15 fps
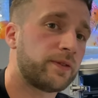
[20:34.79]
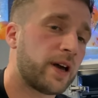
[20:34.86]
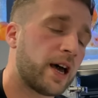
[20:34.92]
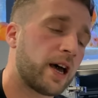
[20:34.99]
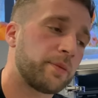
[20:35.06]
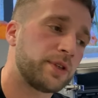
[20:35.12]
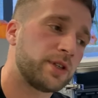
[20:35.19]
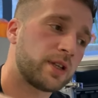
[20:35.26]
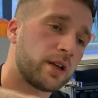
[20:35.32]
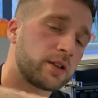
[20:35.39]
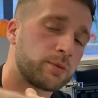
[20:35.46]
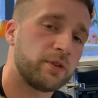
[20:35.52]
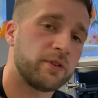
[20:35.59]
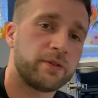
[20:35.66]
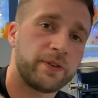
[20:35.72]
Um, you start
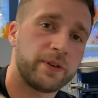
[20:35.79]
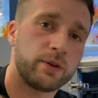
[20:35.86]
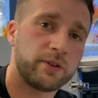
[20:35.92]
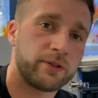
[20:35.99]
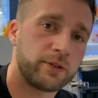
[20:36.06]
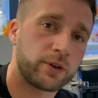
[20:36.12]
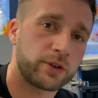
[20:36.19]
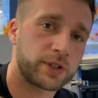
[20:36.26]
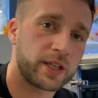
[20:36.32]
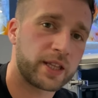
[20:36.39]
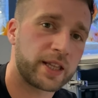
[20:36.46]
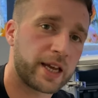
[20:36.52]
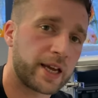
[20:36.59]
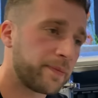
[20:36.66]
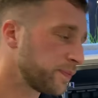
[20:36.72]
to put filter floss in
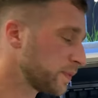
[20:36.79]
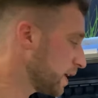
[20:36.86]
there.